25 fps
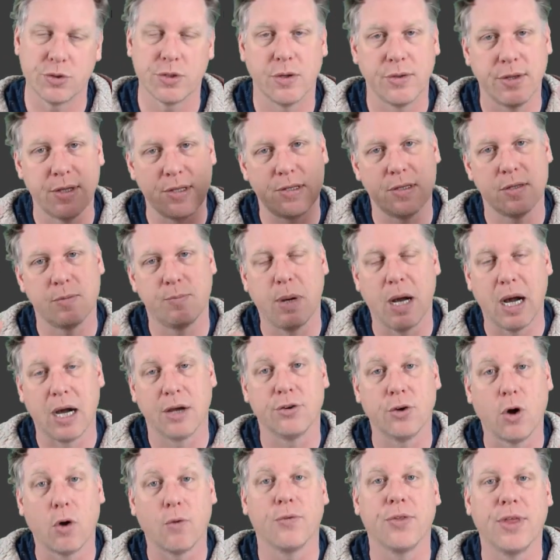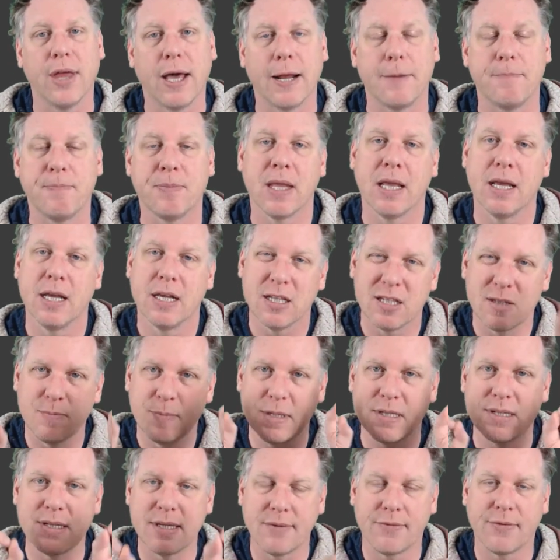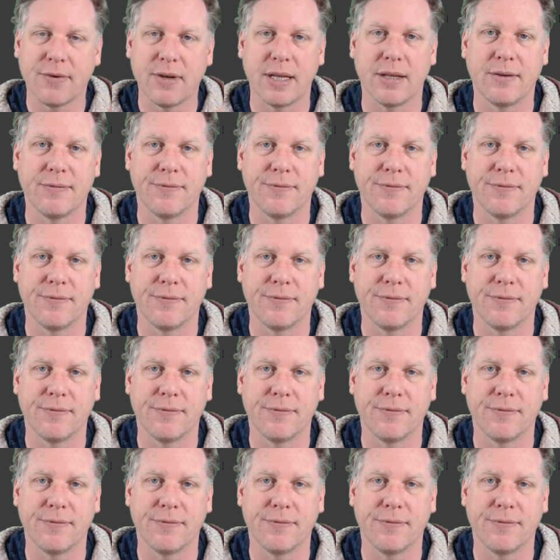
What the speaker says: So this is part of that, specifically